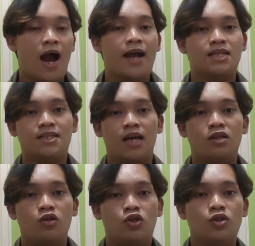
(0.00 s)
I
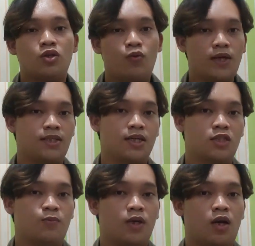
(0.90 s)
decided to use
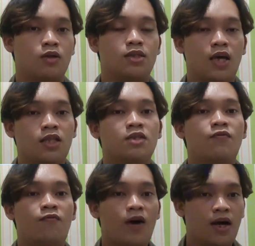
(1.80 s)
quizzes because it's
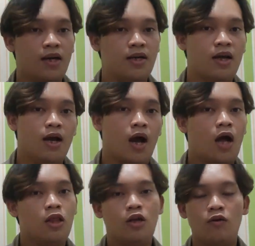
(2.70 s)
fun,
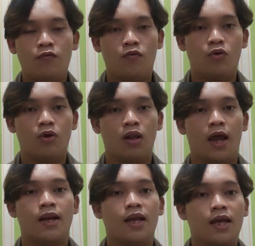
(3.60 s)
colorful,
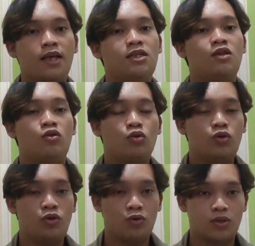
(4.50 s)
and easy to
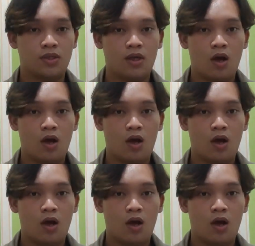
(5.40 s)
use.